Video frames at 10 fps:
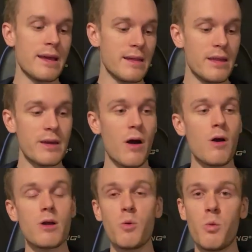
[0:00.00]
And they
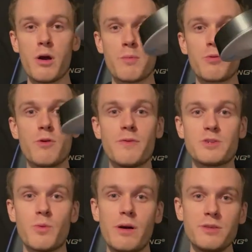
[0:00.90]
are waterproof as
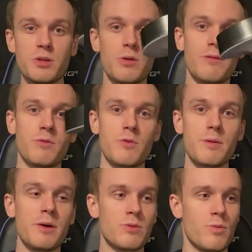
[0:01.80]
well, so you don't have to worry
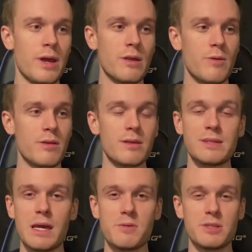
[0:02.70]
about the rain or anything
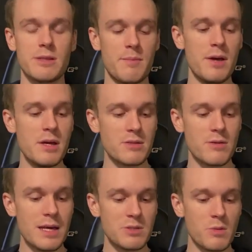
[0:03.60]
damaging them. So
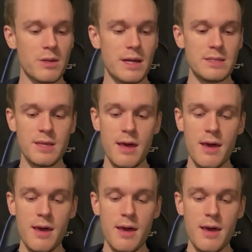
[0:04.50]
that's really nice.